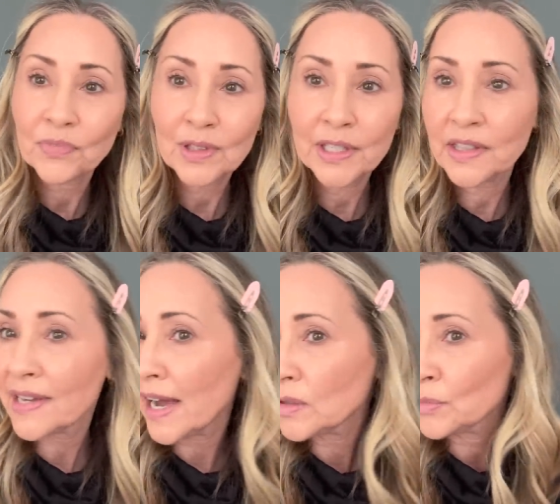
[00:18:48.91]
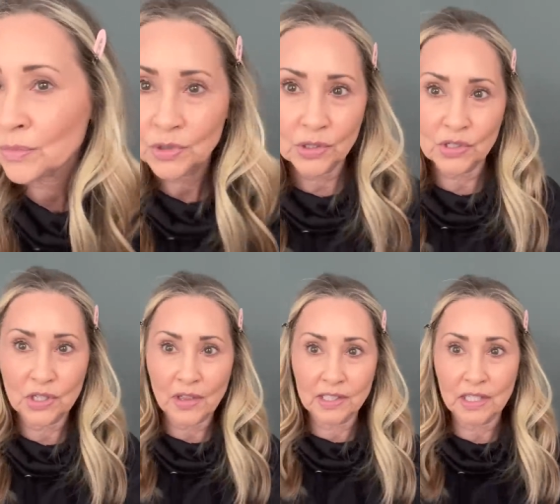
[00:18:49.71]
Look at that. Do you
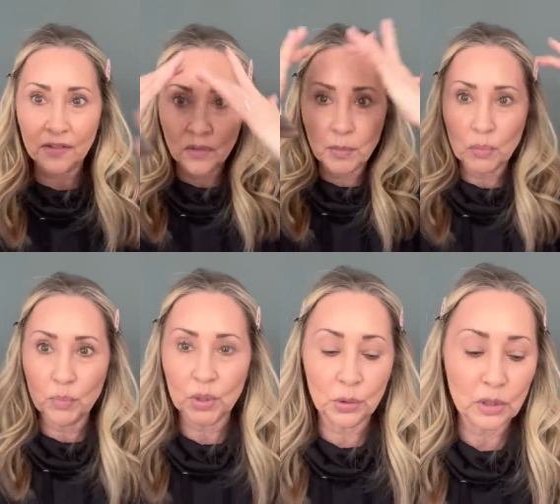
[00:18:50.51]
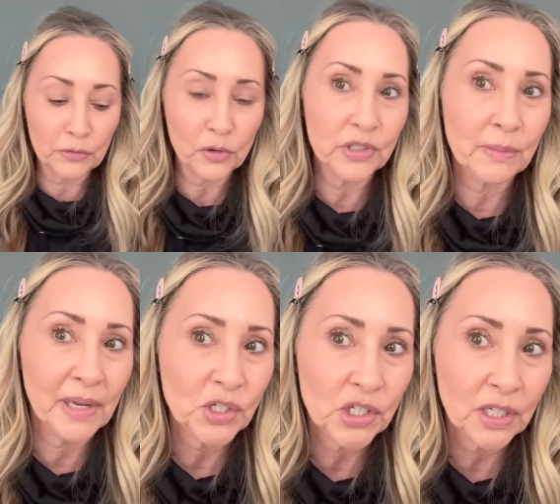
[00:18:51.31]
see that's giving me beautiful
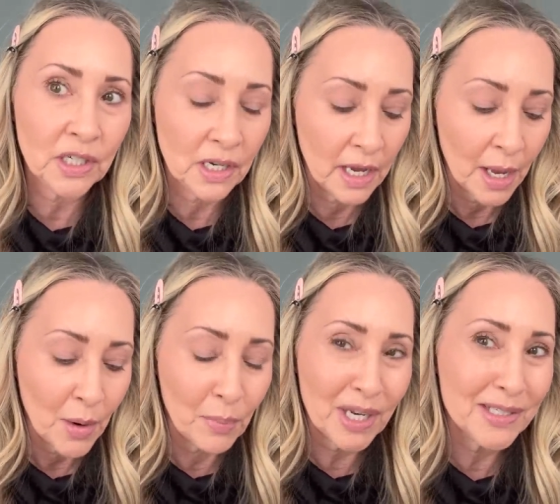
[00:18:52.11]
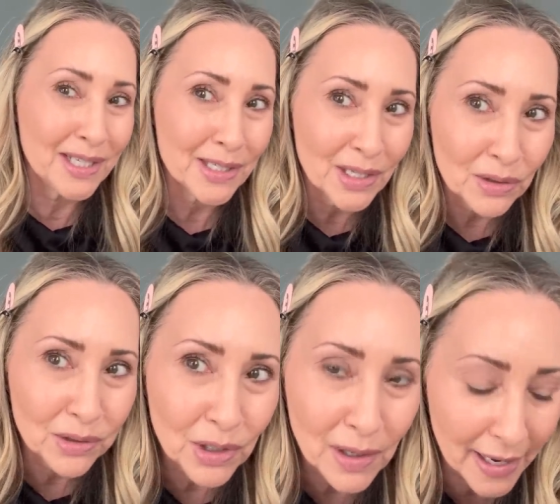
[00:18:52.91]
dimension, but it doesn't
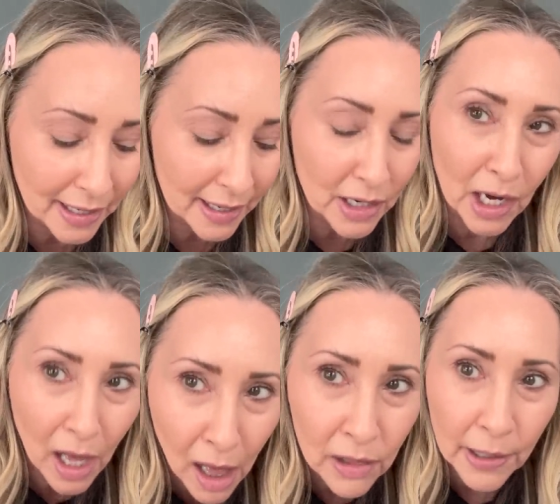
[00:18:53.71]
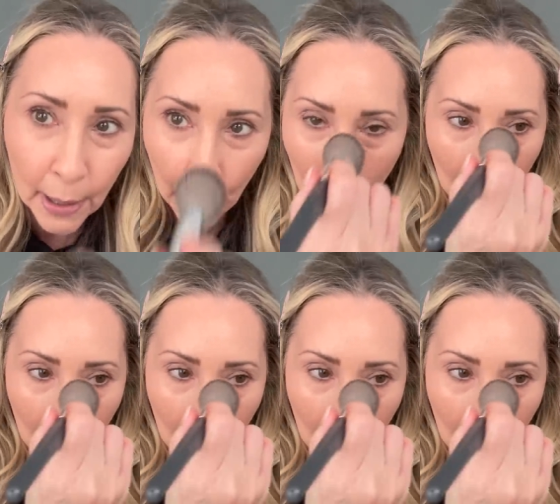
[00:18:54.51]
look like a color.